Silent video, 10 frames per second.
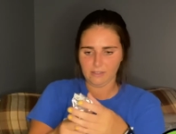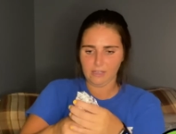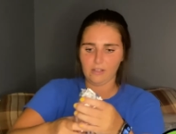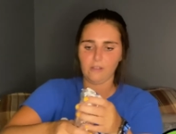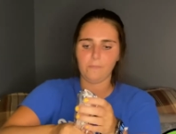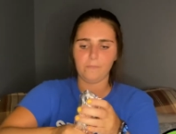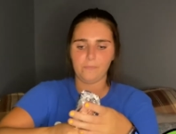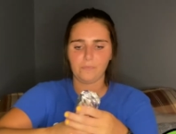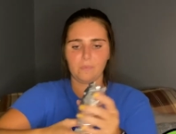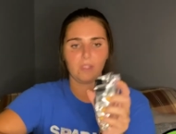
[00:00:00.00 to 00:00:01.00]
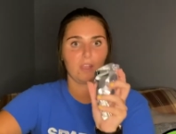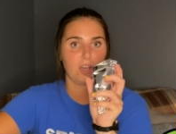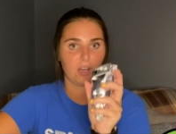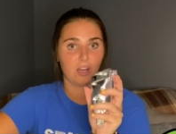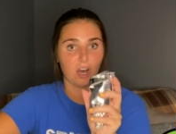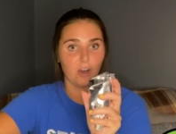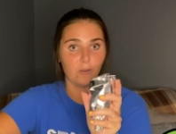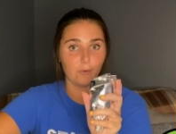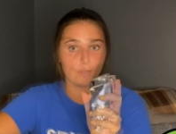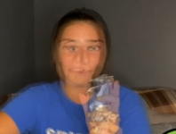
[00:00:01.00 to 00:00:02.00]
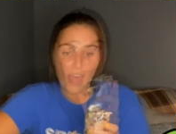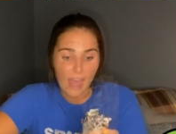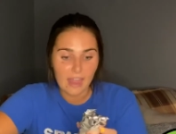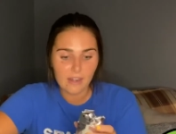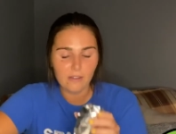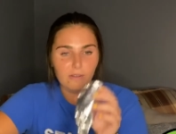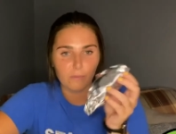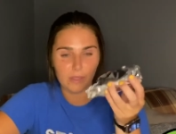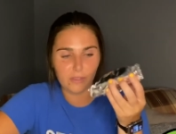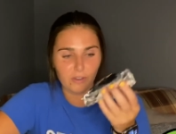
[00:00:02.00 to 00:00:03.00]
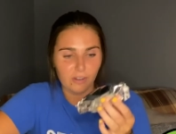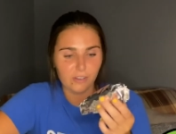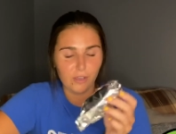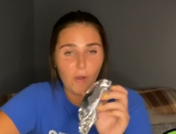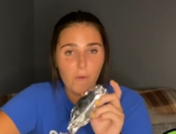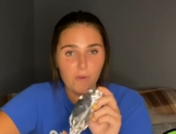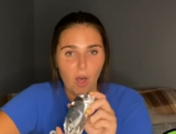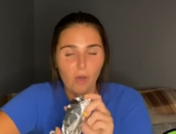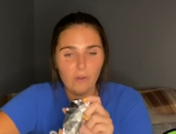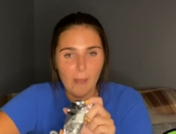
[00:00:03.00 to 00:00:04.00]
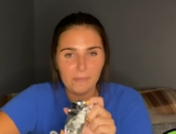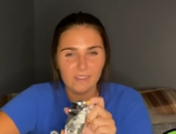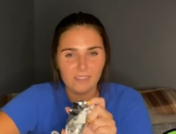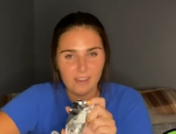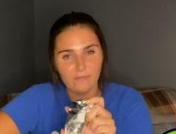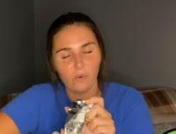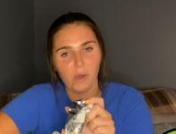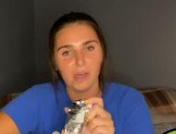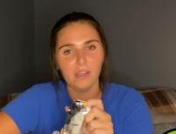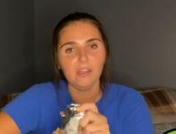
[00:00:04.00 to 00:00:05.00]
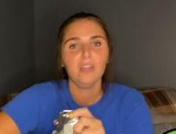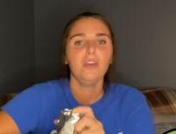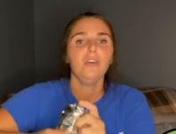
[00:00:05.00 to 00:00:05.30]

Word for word: little cone. Then, with your cone all wrapped in tin foil.